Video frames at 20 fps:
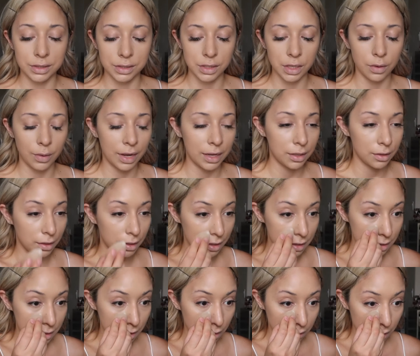So I
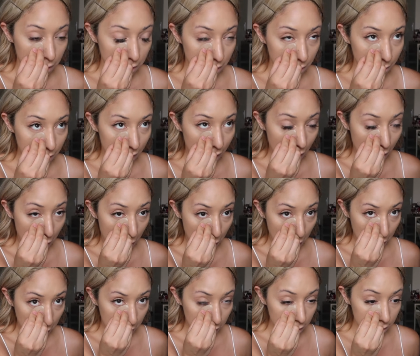concealed under my
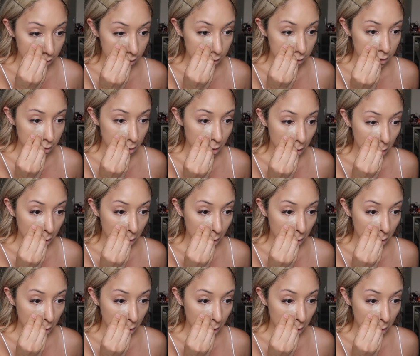eyes.